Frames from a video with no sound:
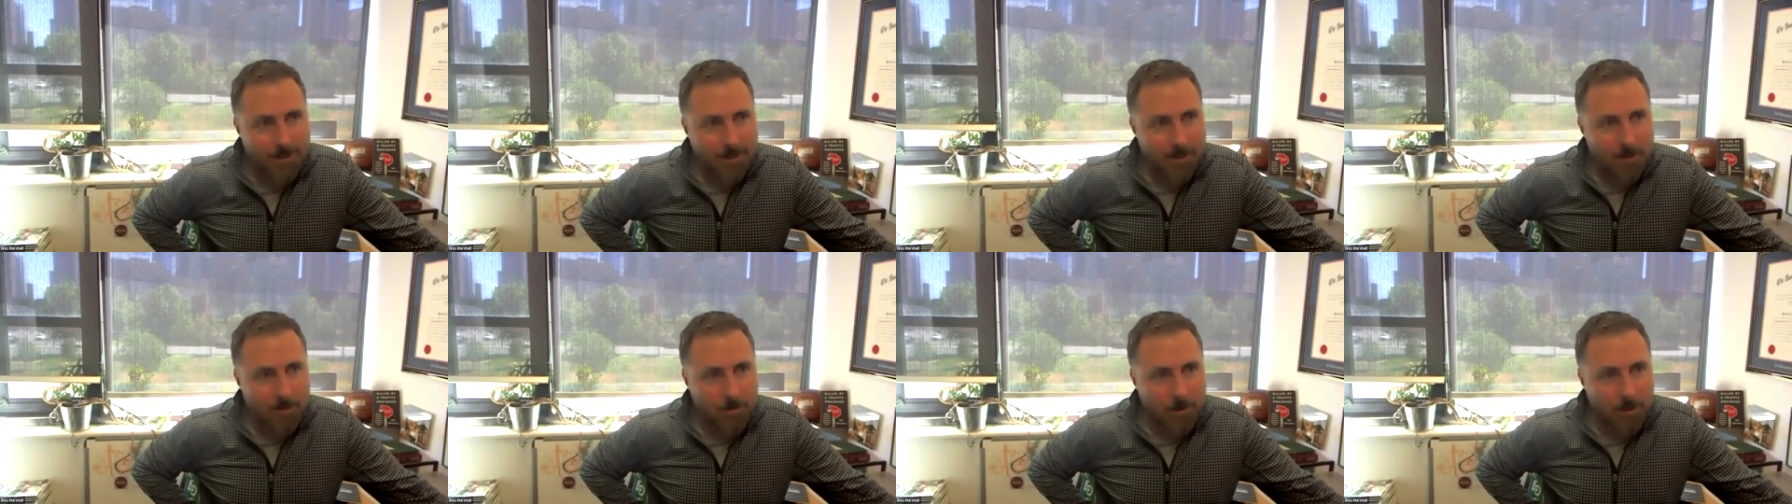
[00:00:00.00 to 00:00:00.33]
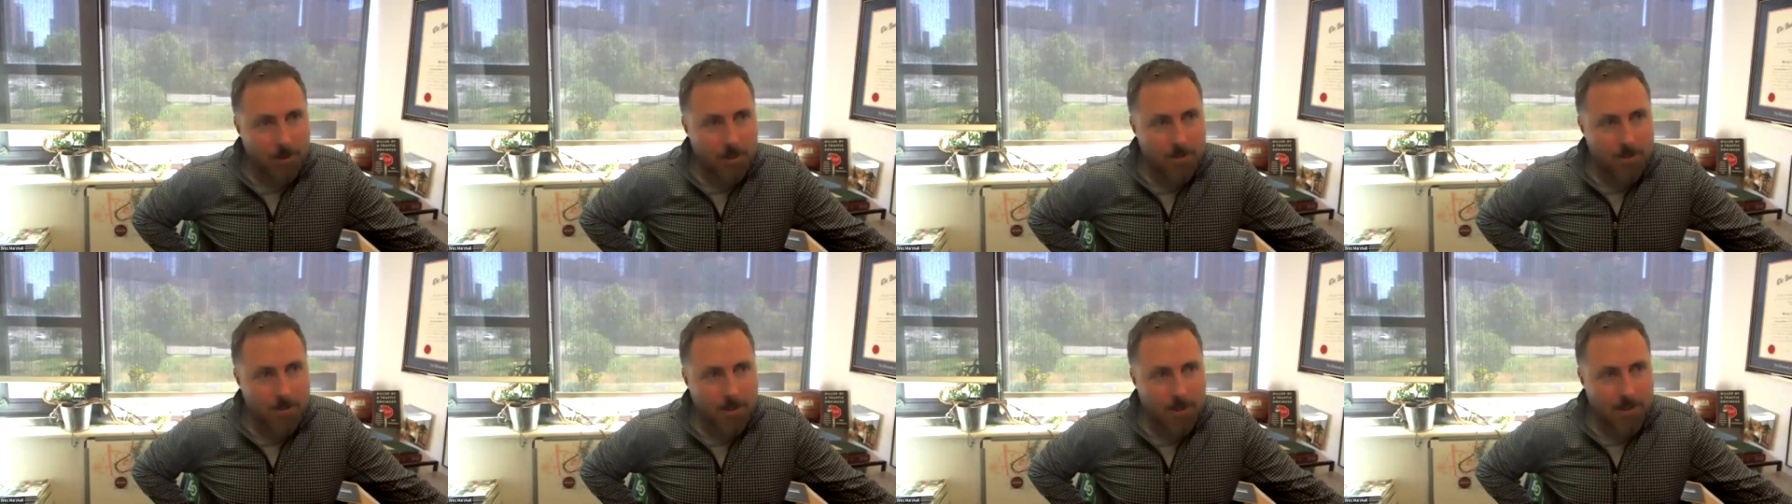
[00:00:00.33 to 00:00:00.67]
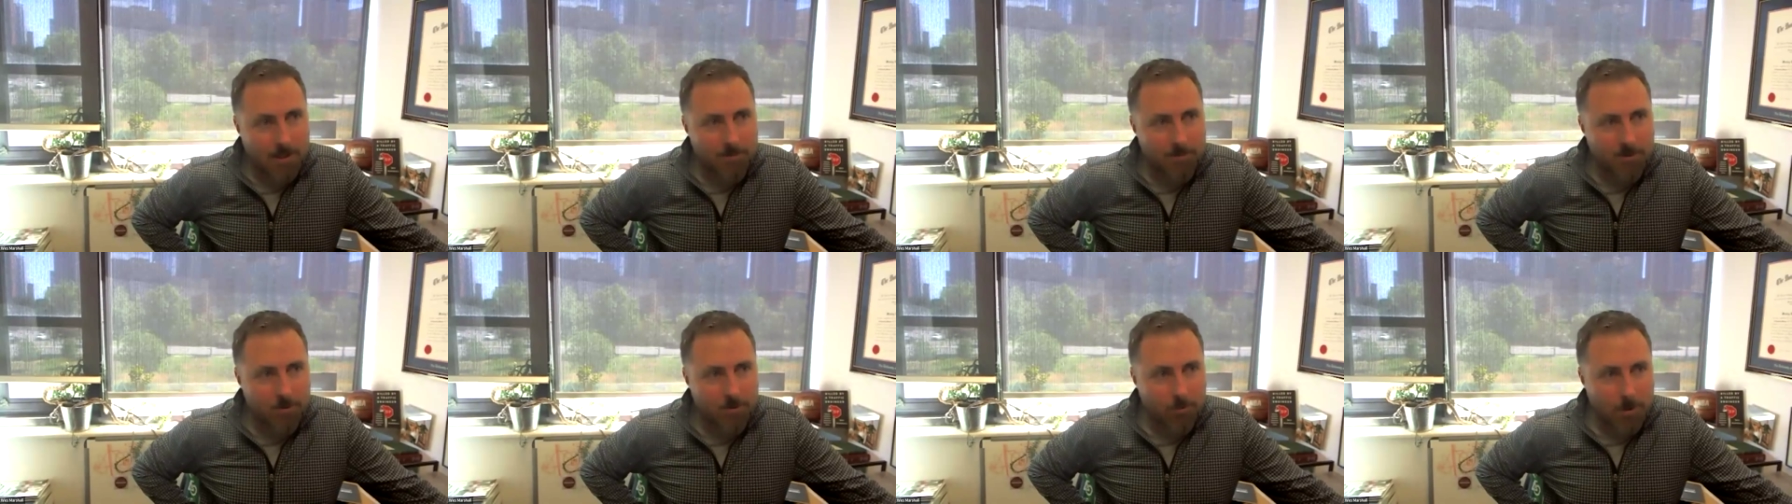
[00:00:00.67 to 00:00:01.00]
a lot of
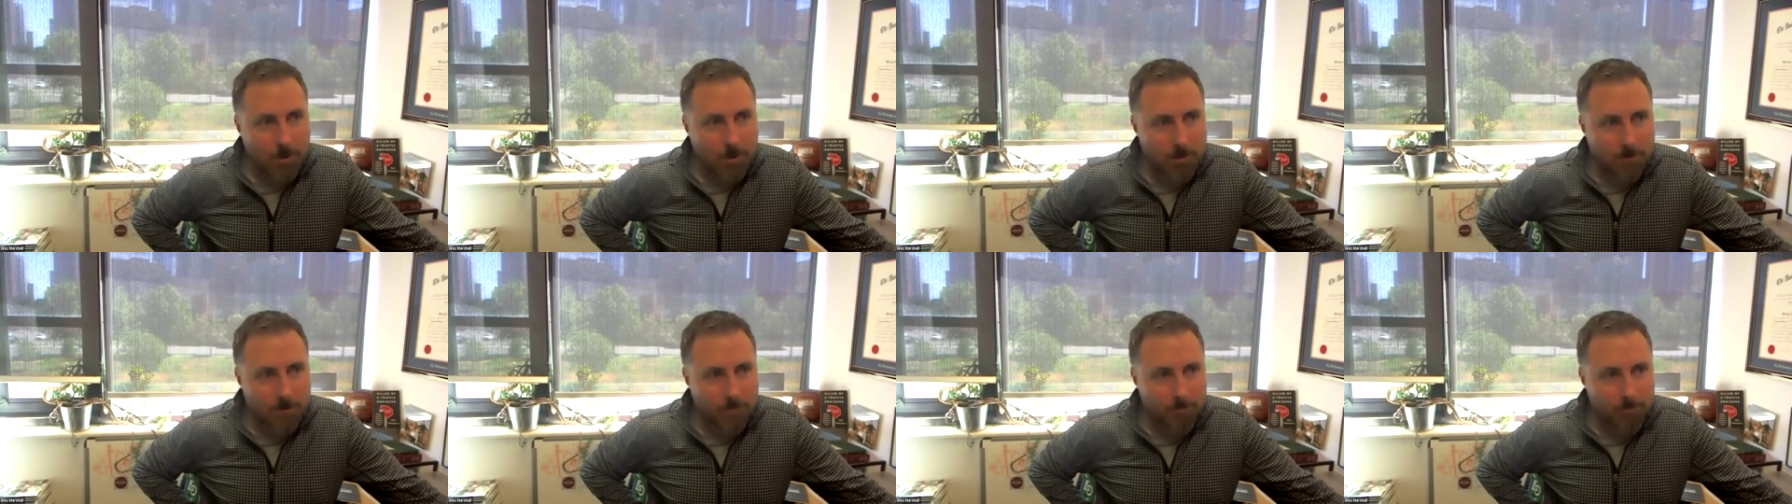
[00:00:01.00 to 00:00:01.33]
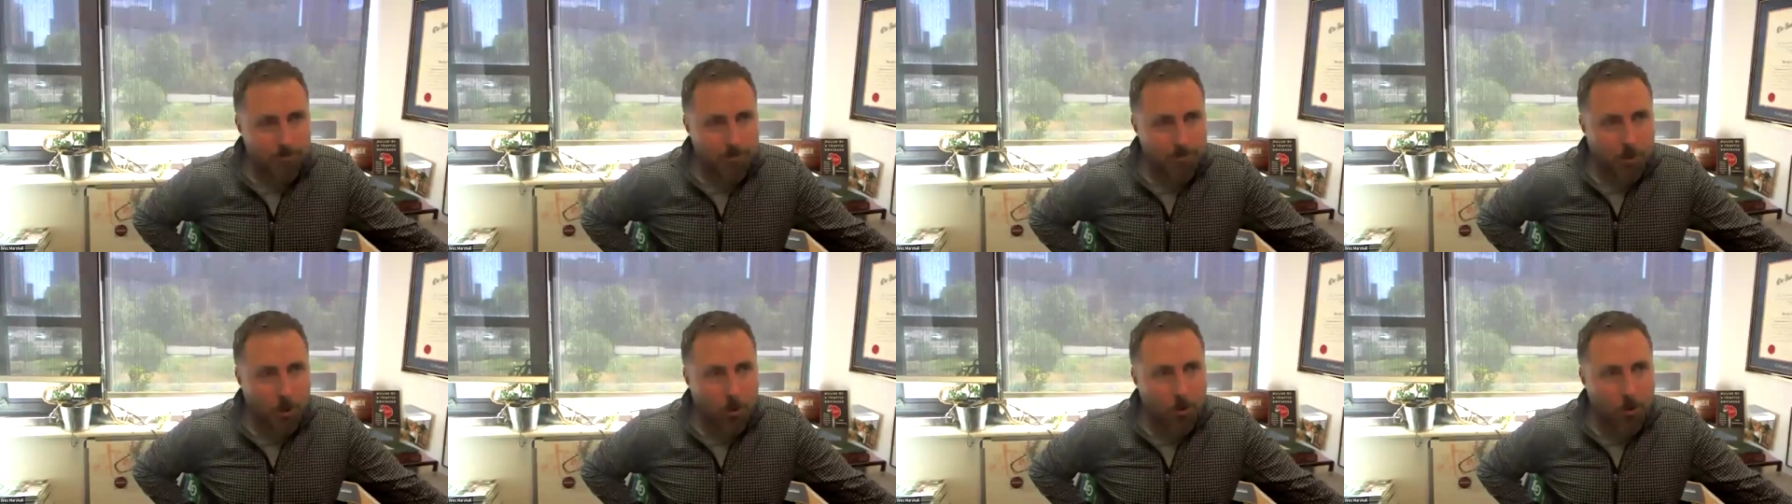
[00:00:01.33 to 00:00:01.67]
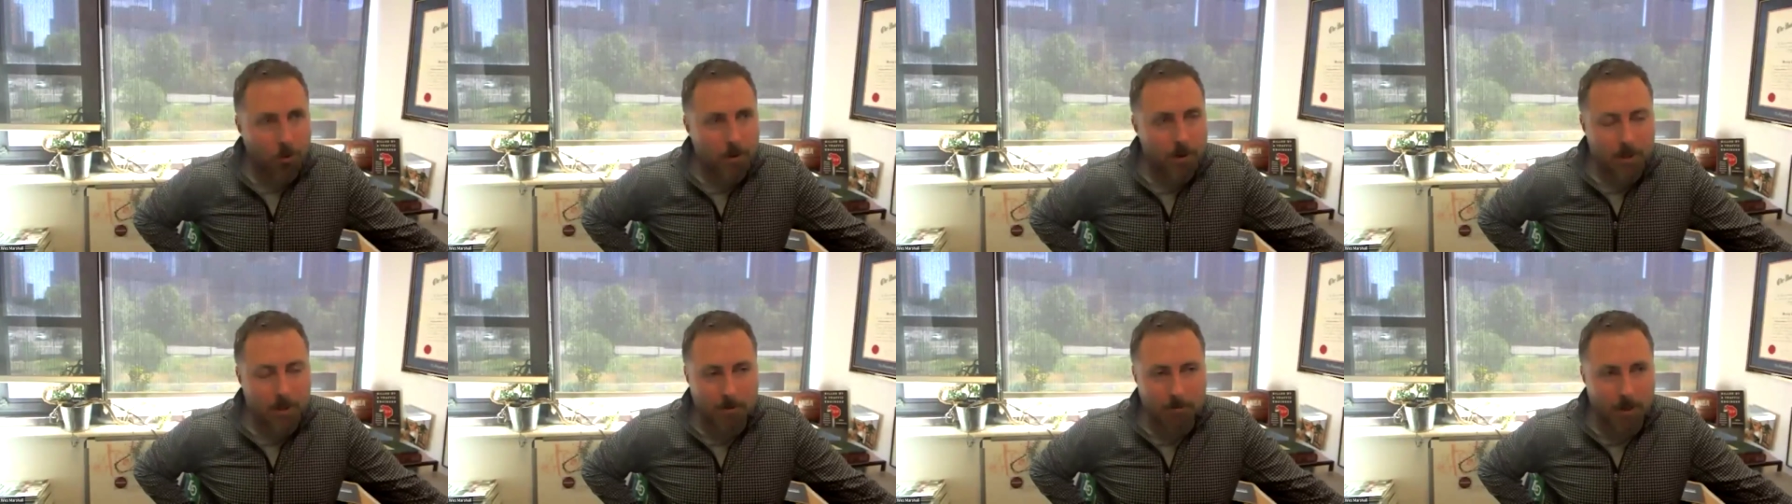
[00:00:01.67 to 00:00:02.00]
times we're
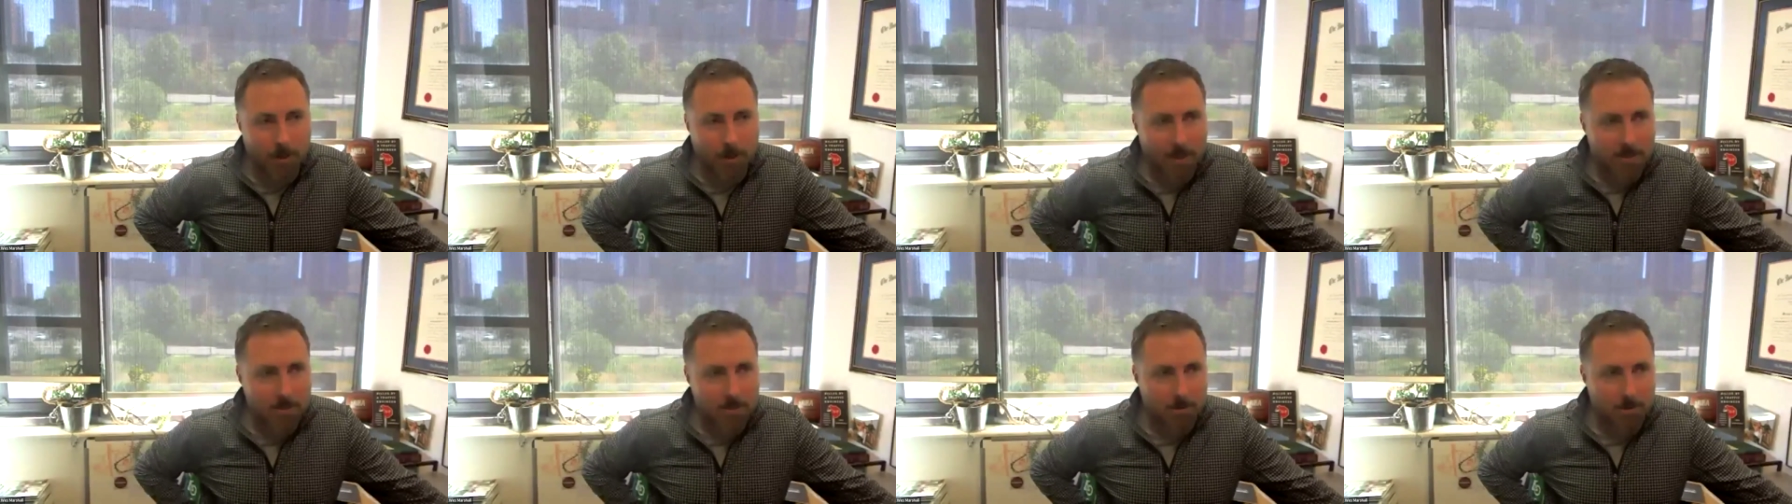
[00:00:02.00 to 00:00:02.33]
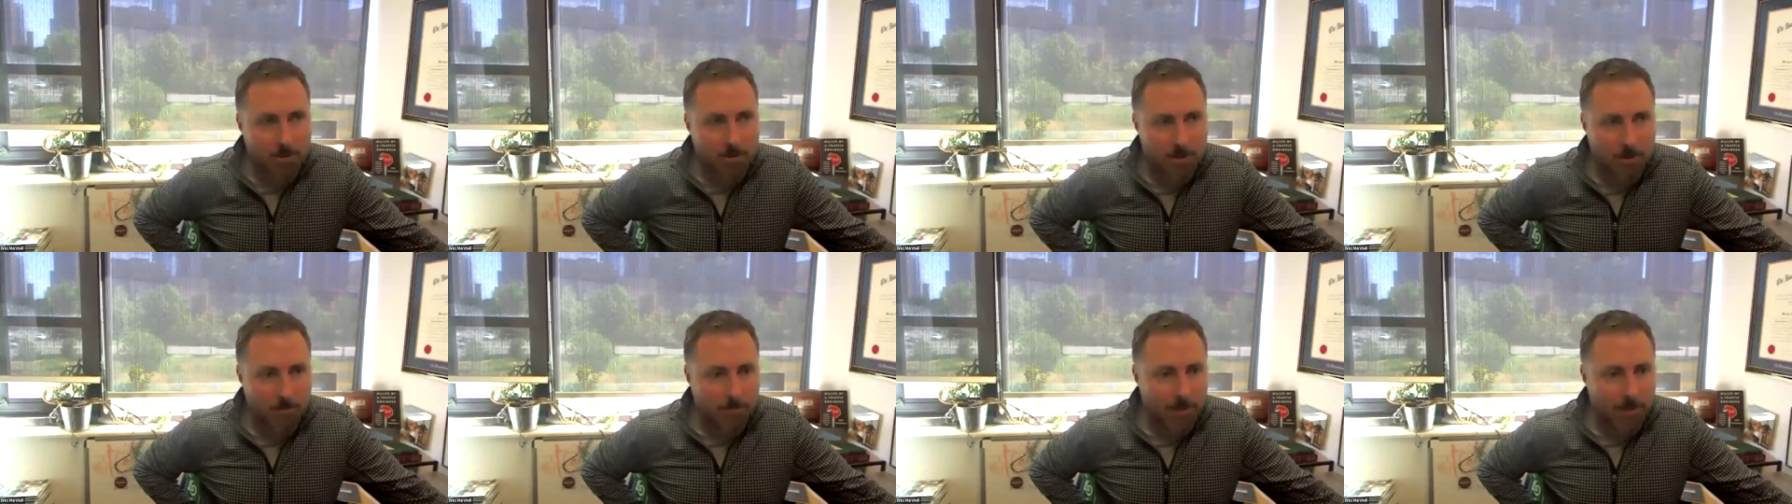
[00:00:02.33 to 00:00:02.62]
putting bicyclists in